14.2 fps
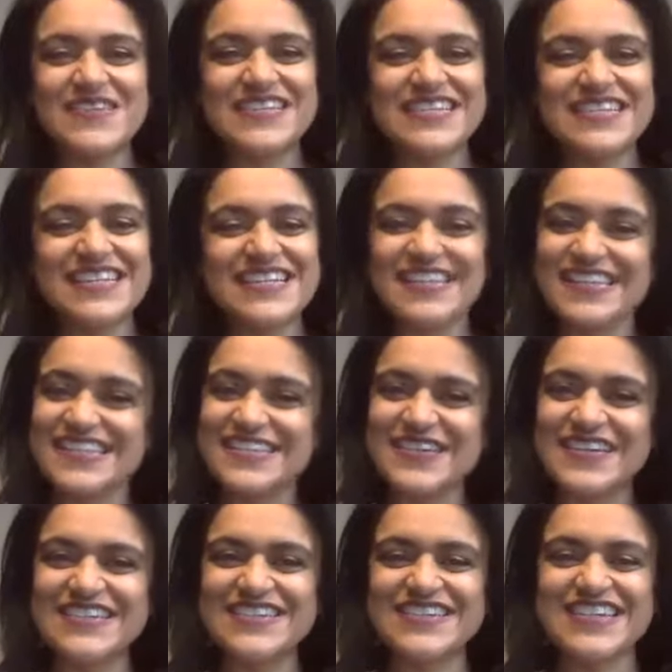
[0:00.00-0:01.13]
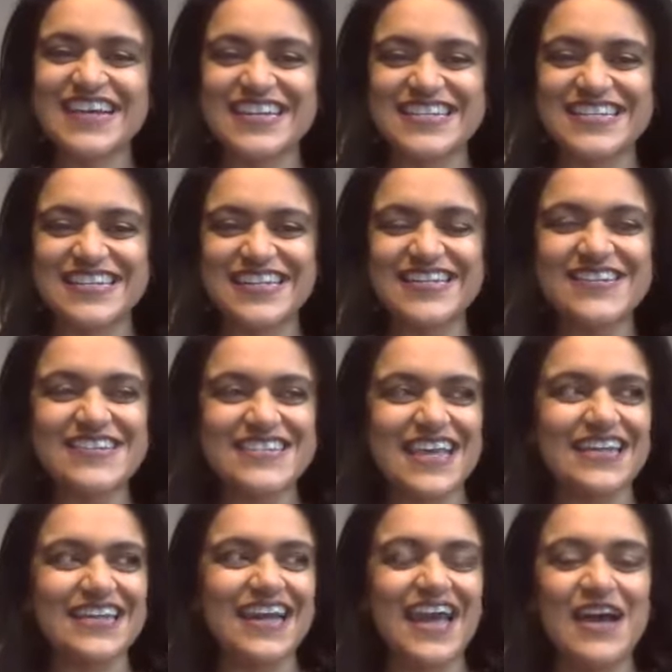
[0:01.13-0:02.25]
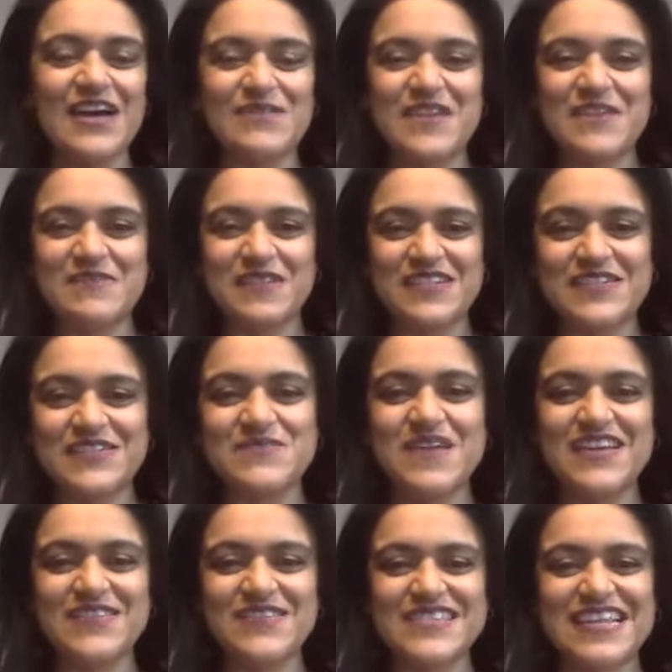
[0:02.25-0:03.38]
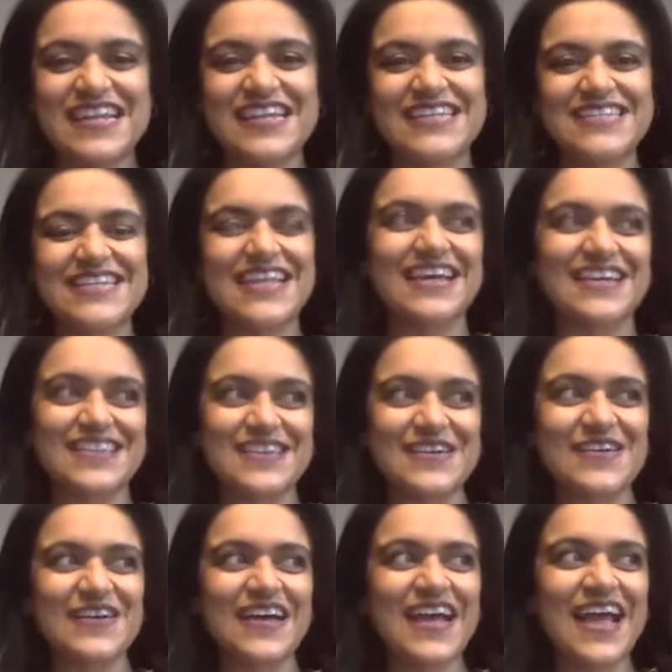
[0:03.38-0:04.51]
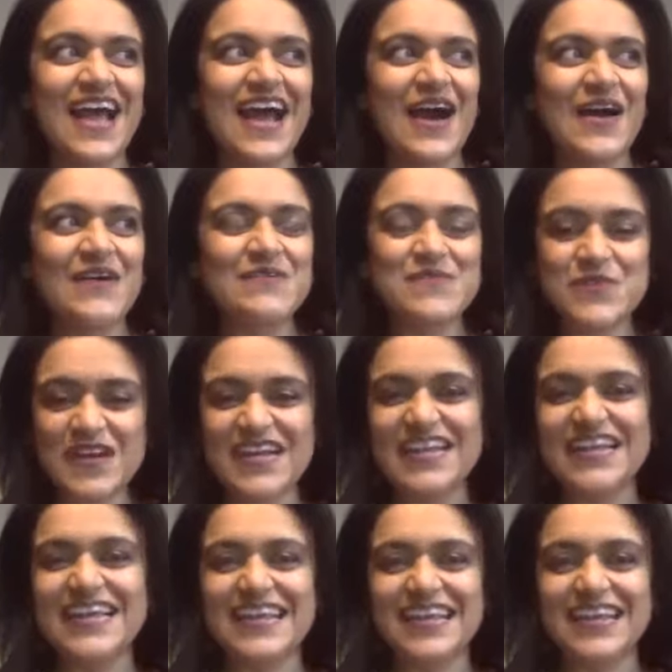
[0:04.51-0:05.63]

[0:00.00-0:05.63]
was just listening to your introduction and you saying I help people to remain resilient. And I thought, I'm really